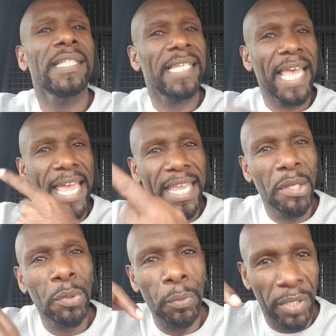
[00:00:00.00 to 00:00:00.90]
to
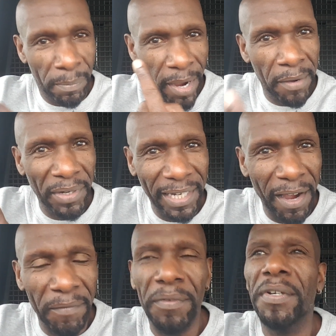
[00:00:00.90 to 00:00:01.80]
aid with my
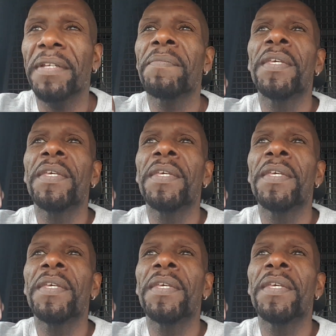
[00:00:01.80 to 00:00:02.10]
recovery.